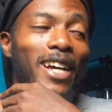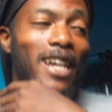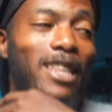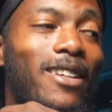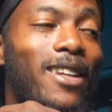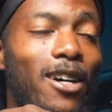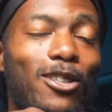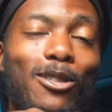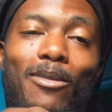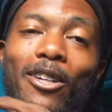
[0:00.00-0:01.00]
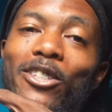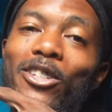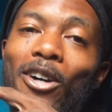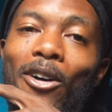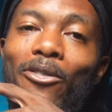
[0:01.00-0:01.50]
I had to knock some
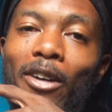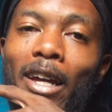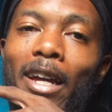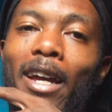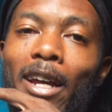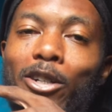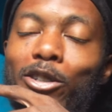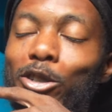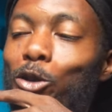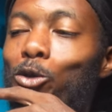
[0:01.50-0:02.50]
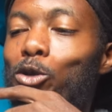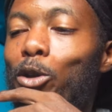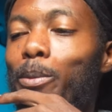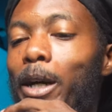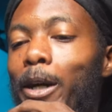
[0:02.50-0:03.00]
dust off and actually do
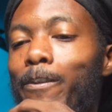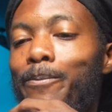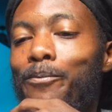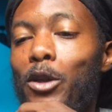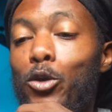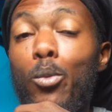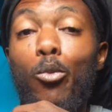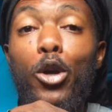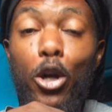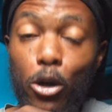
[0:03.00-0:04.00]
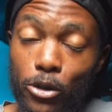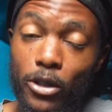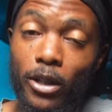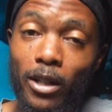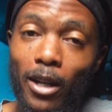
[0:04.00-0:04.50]
some
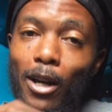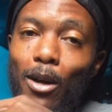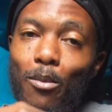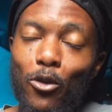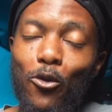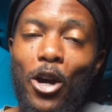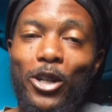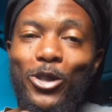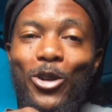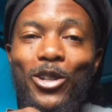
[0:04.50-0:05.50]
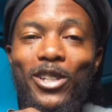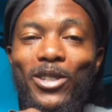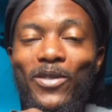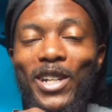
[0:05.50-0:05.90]
rehearsing before I started this